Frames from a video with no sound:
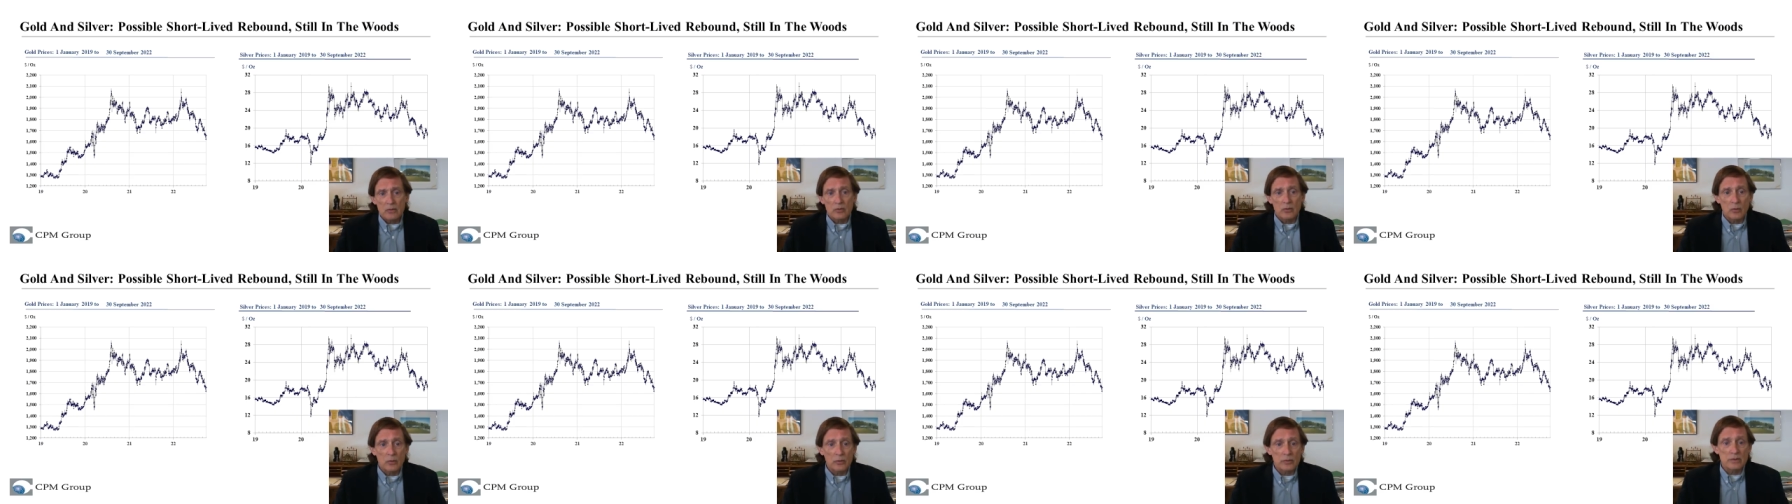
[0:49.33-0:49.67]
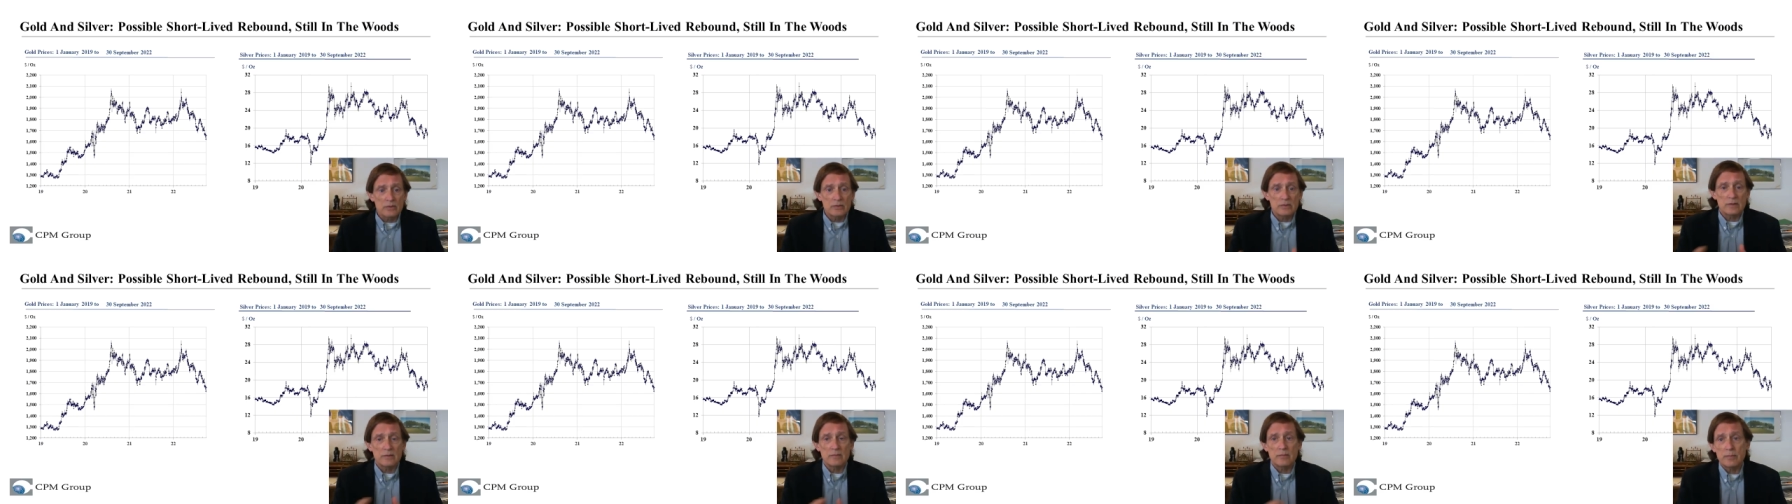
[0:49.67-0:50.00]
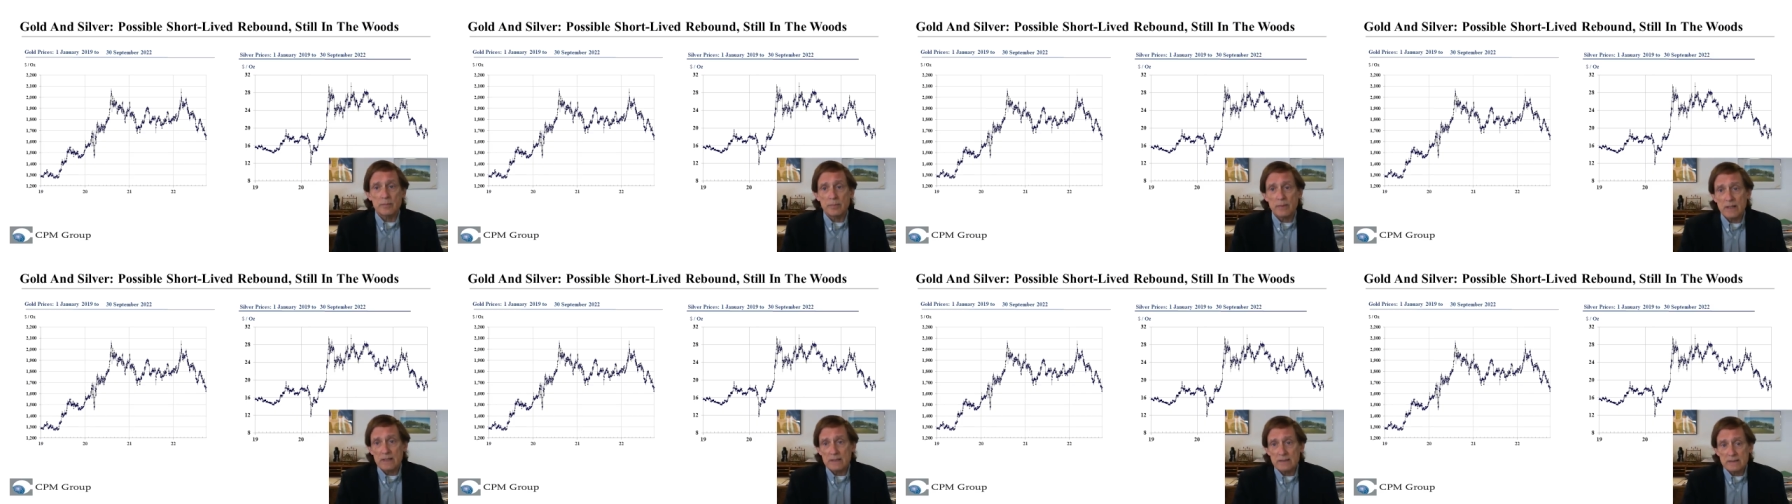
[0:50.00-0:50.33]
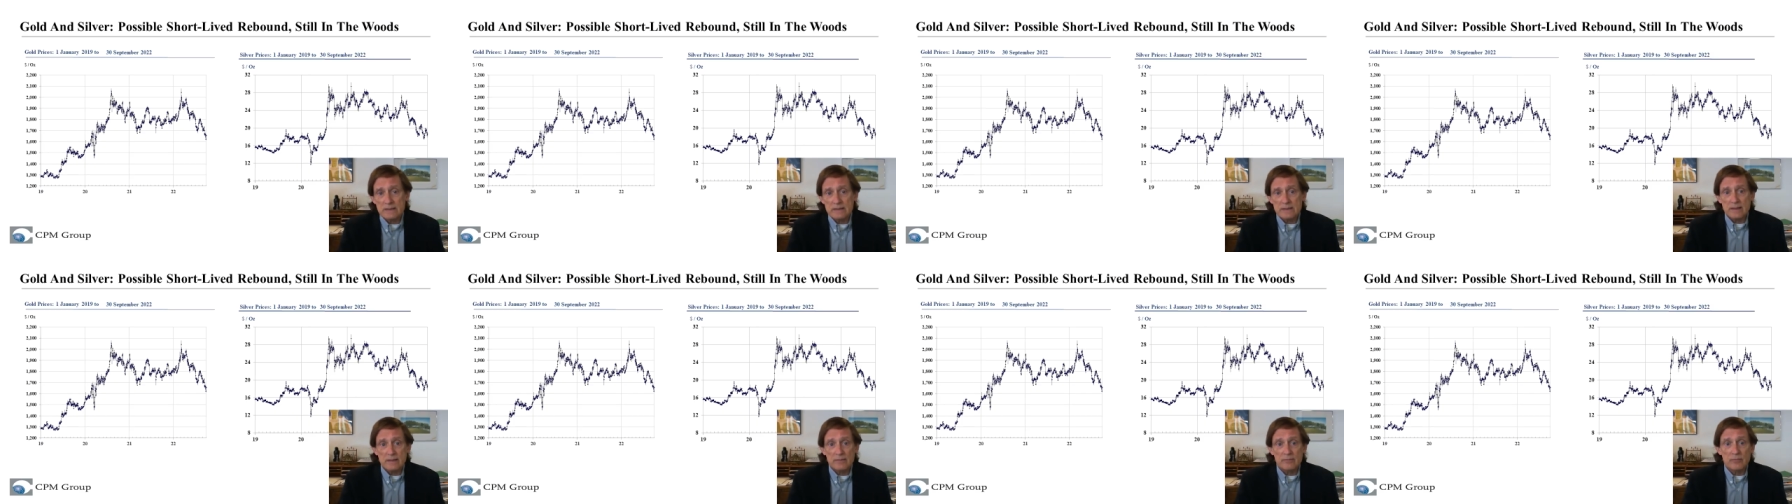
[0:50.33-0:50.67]
Gold and silver
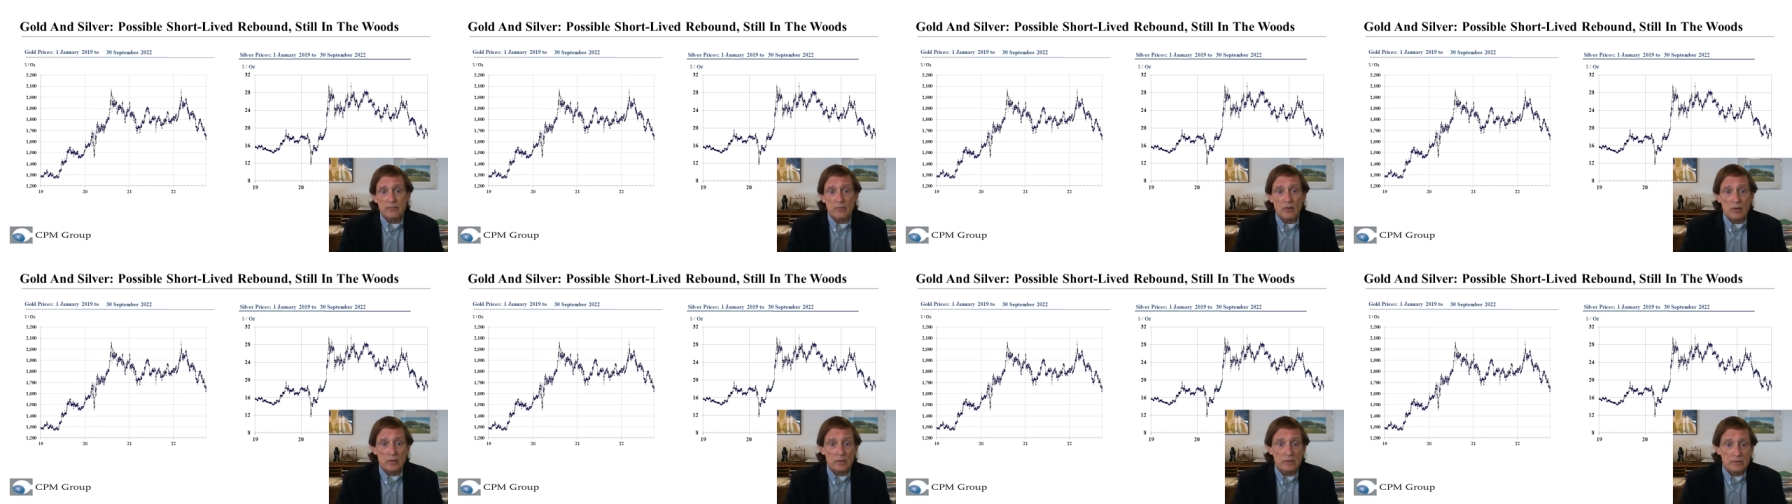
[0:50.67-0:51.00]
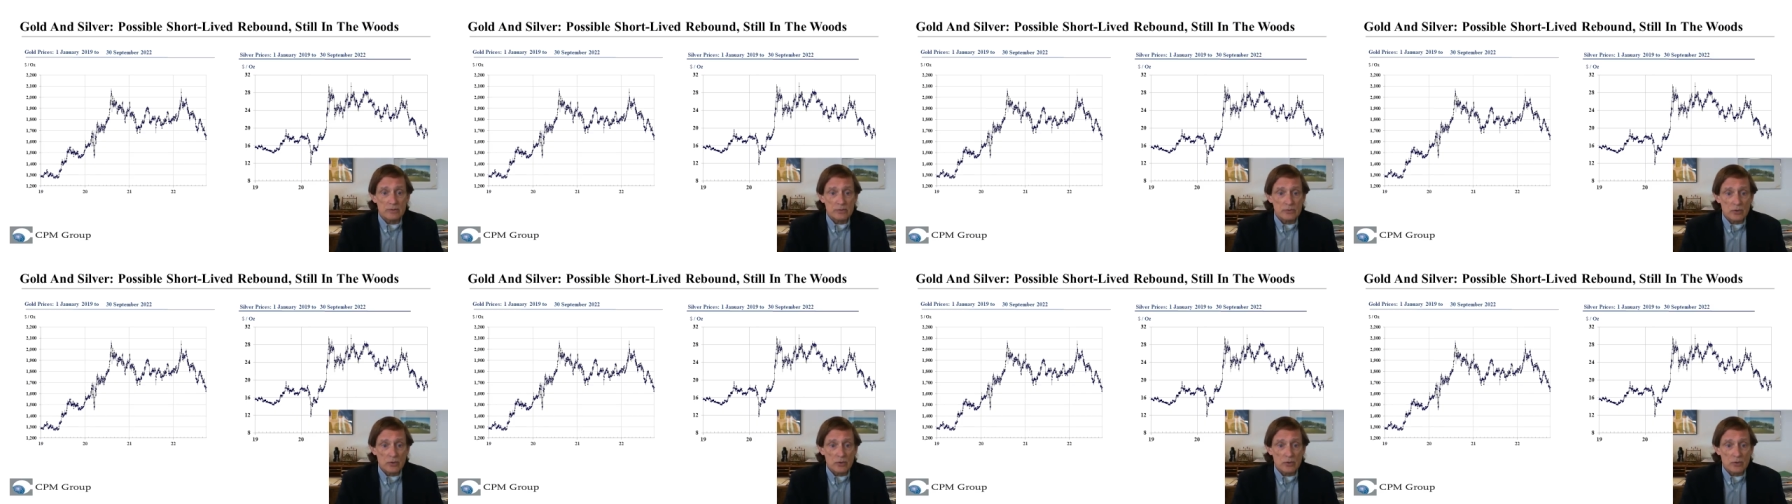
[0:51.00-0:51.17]
prices have fallen